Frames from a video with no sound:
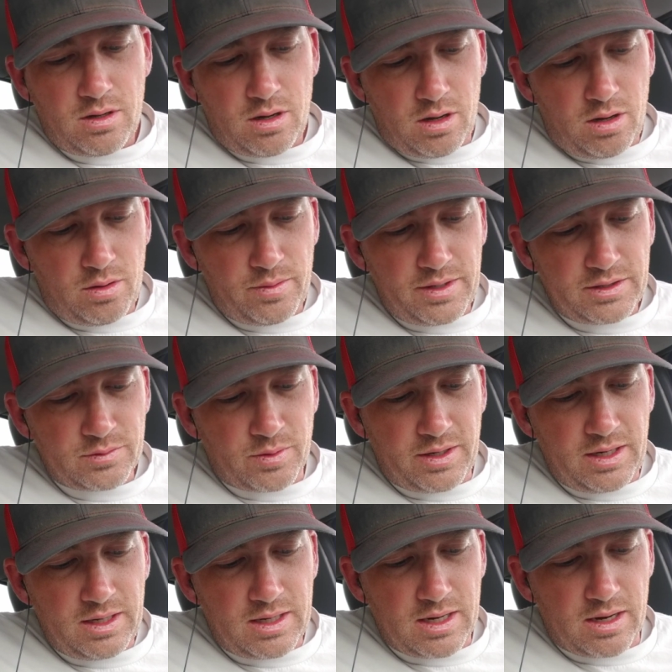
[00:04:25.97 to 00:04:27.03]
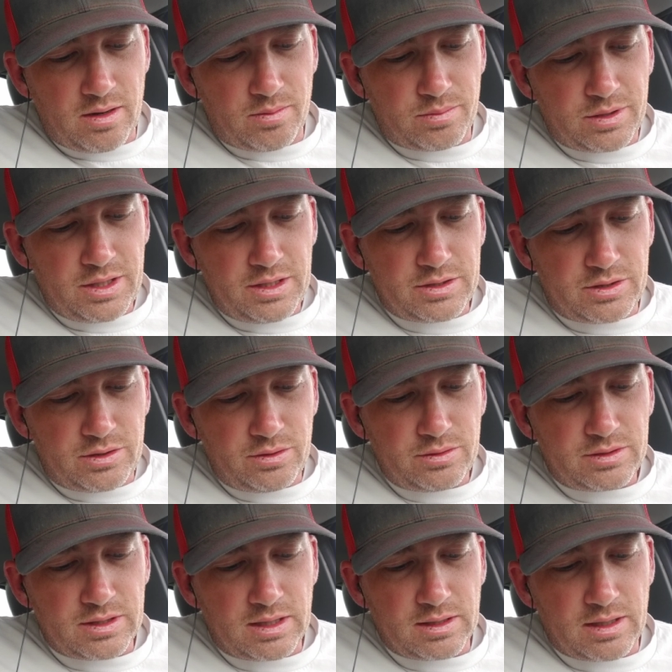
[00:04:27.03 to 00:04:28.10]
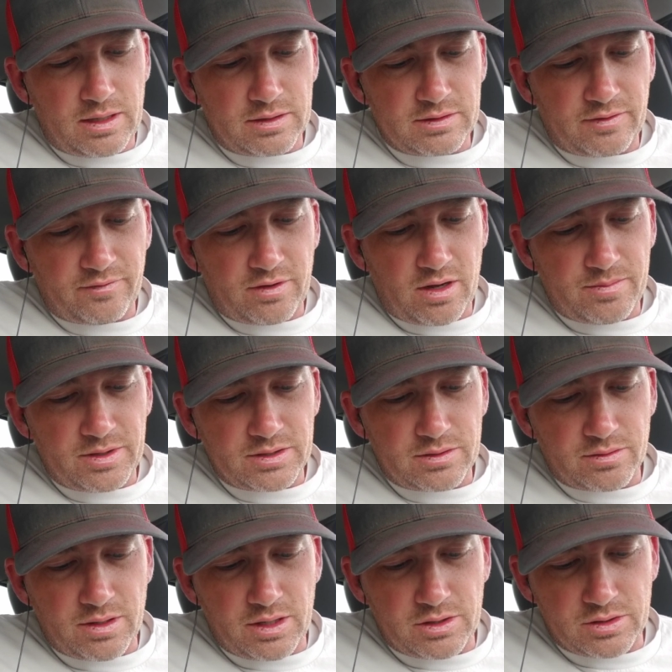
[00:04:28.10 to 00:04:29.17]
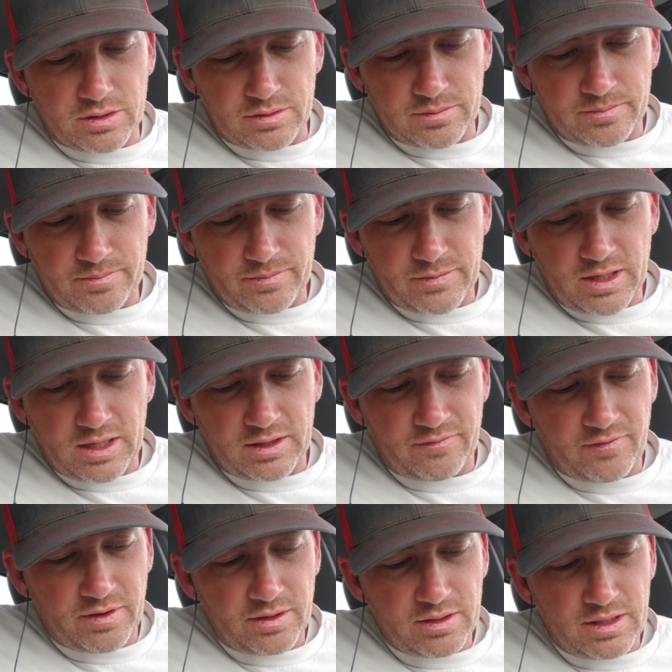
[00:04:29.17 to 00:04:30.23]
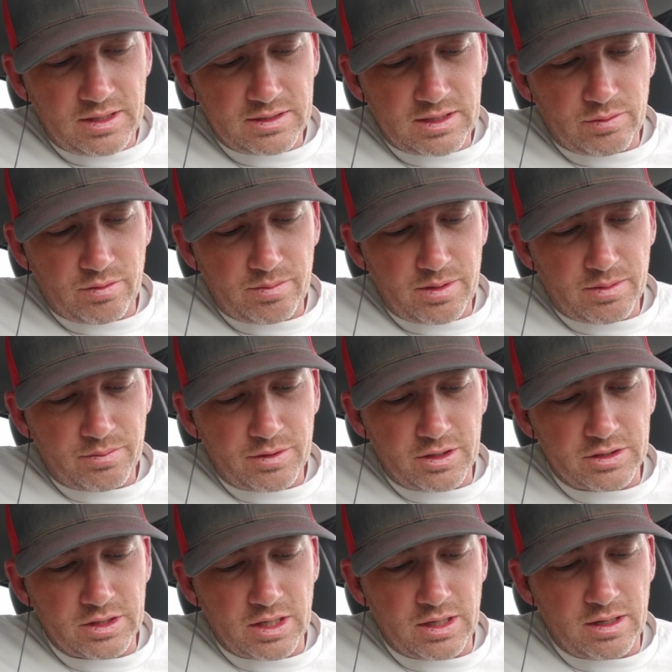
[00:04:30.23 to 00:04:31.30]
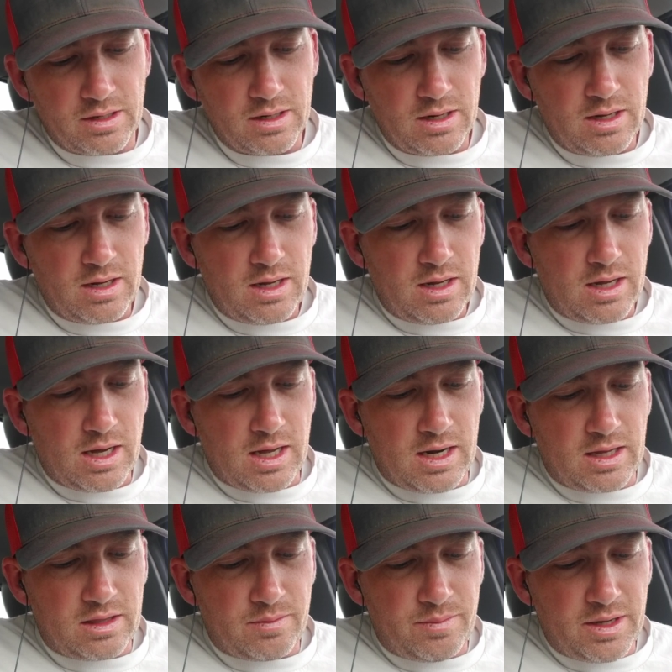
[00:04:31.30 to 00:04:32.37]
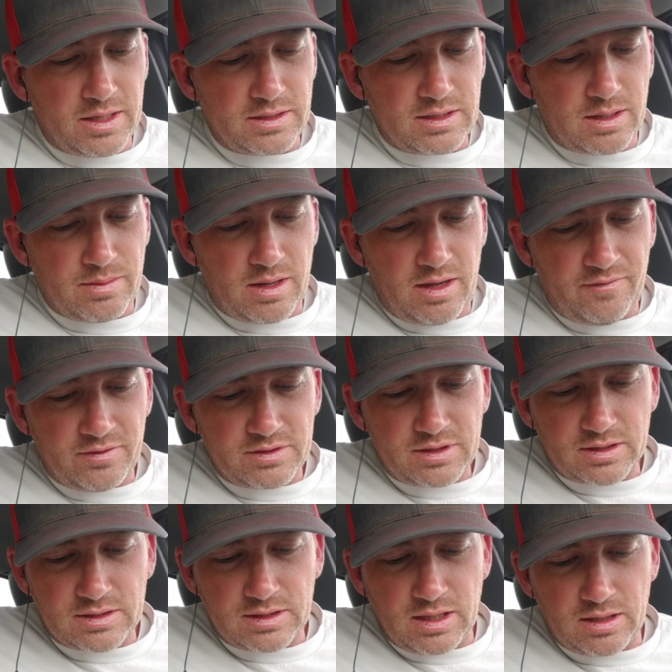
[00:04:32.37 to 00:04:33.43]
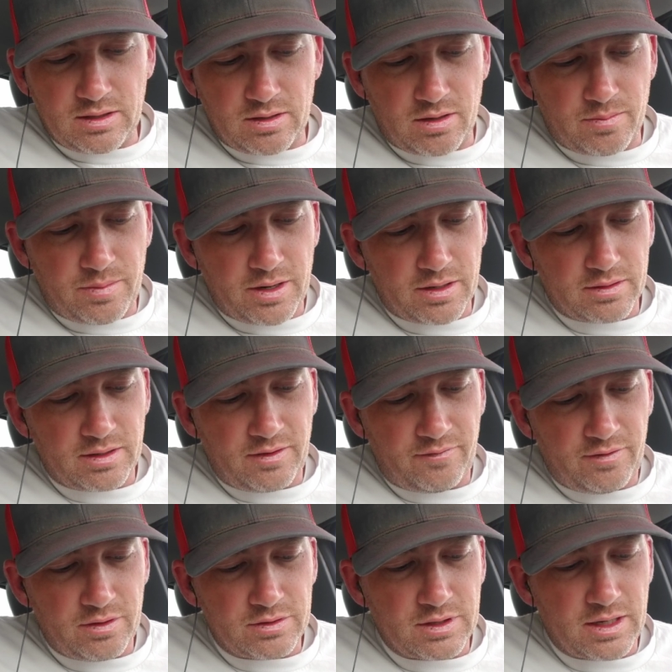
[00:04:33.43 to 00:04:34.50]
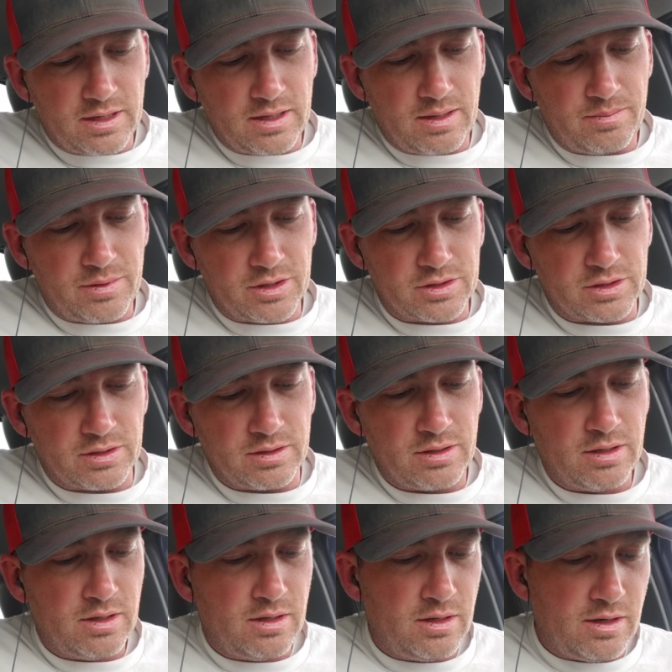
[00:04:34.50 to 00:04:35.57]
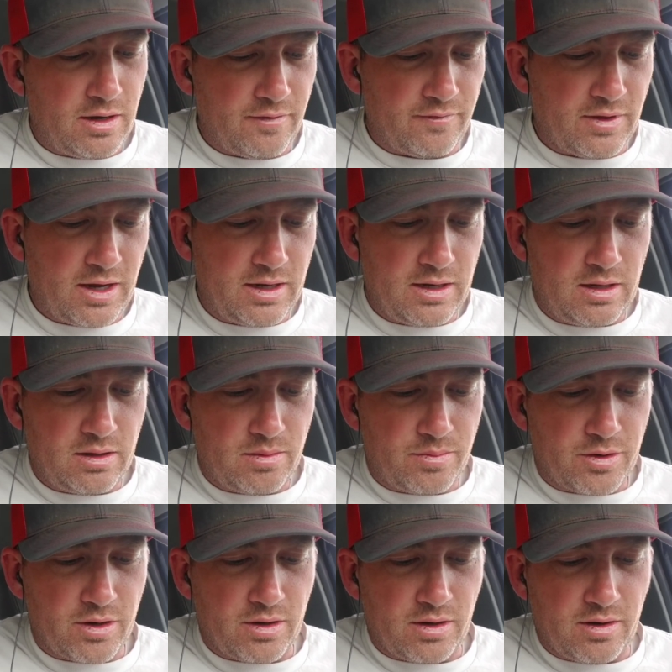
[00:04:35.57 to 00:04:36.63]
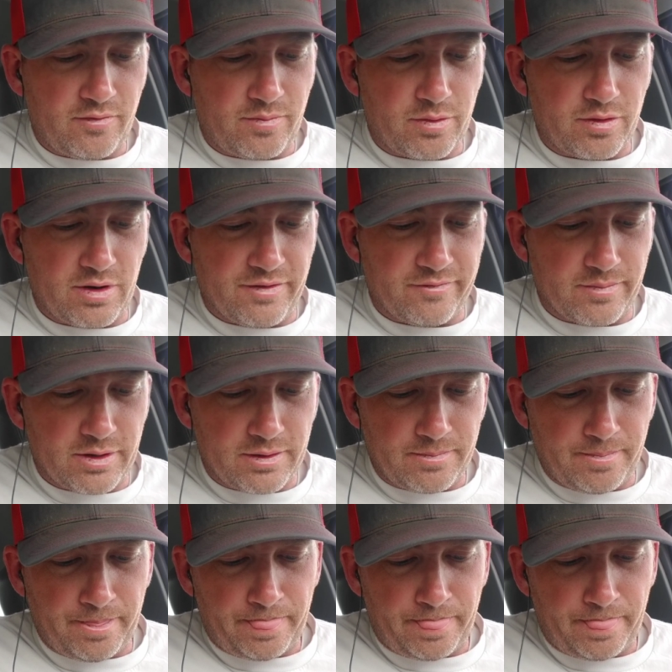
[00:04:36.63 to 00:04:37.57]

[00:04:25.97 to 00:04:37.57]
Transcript: Always, when in doubt, please do send letters of commiseration. At the very least, they will be appreciated, and at the best, they may even succeed in their apparently futile ambition of lightening the burden of bereavement.